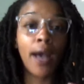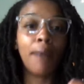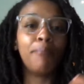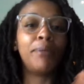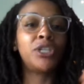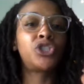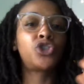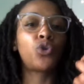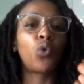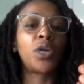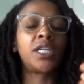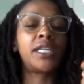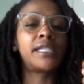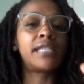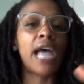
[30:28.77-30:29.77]
but your
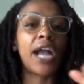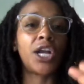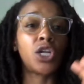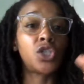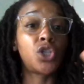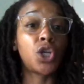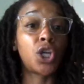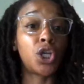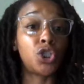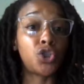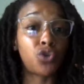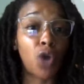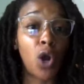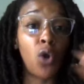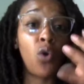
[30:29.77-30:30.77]
desire to
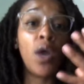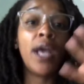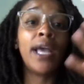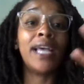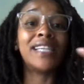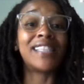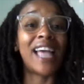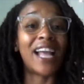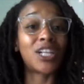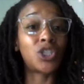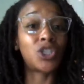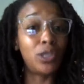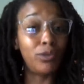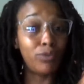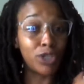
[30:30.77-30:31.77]
control is
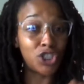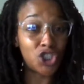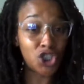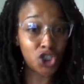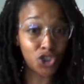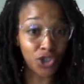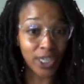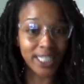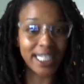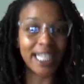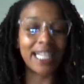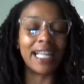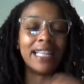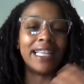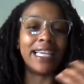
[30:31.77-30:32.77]
actually
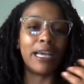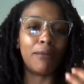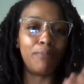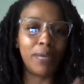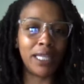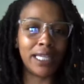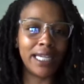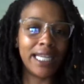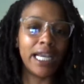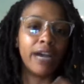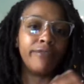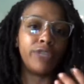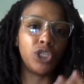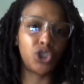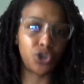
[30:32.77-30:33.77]
restricting the ability
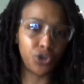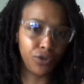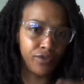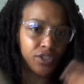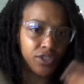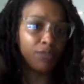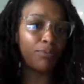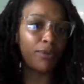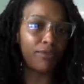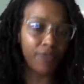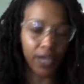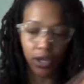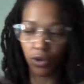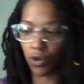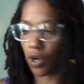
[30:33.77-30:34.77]
of the truth to
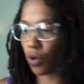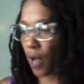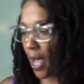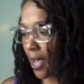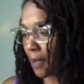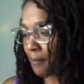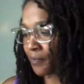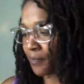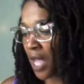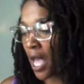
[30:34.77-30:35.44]
prevail. Okay.